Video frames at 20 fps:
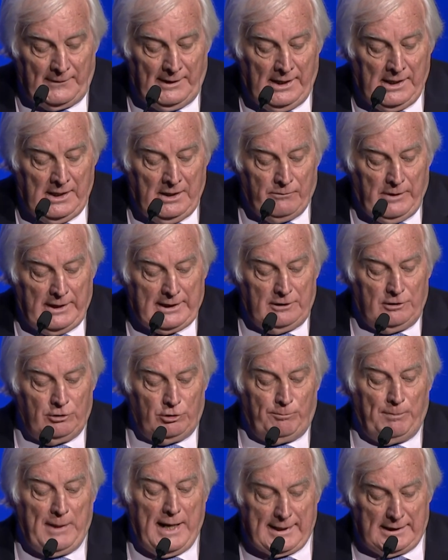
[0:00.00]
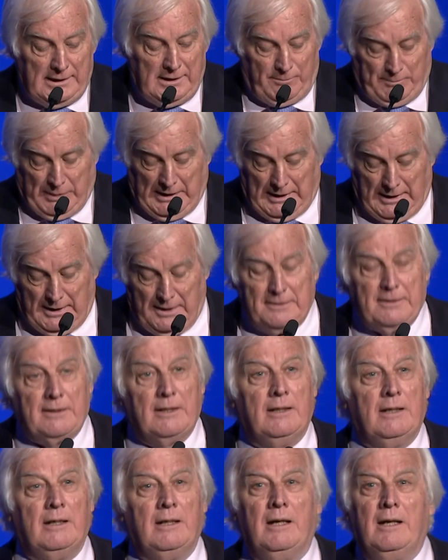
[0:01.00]
we can look back in the past,
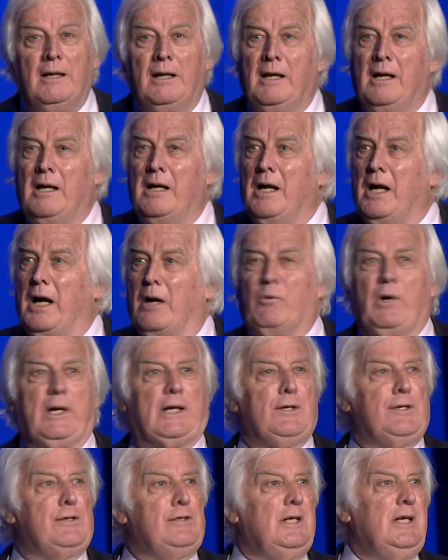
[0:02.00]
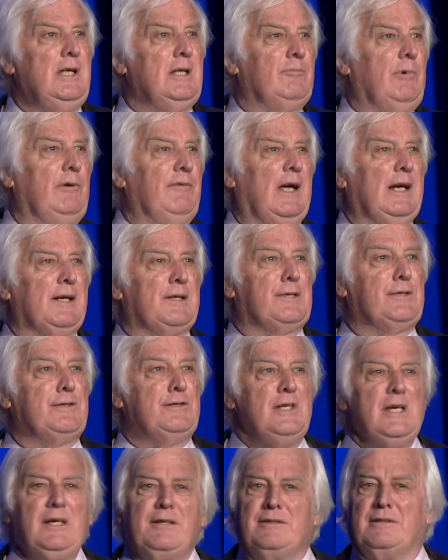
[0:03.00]
and we can see that we've had
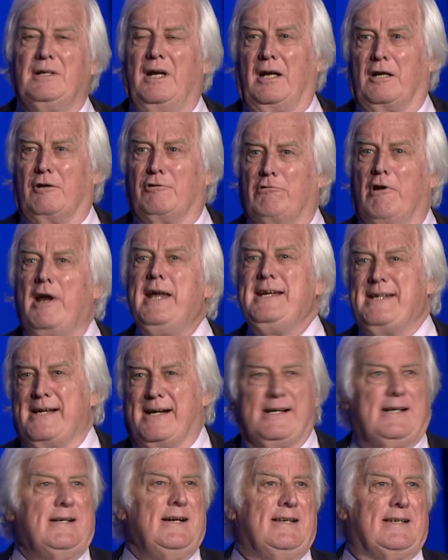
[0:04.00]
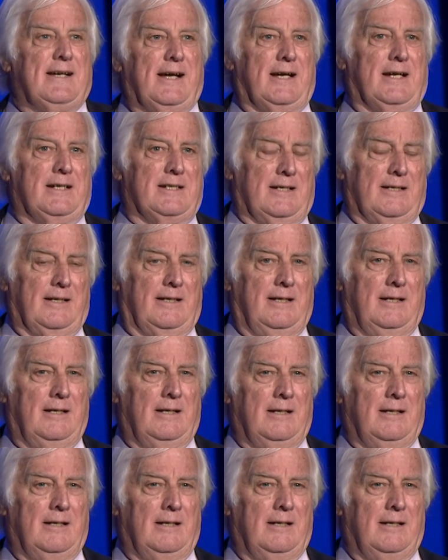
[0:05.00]
6 great ice ages.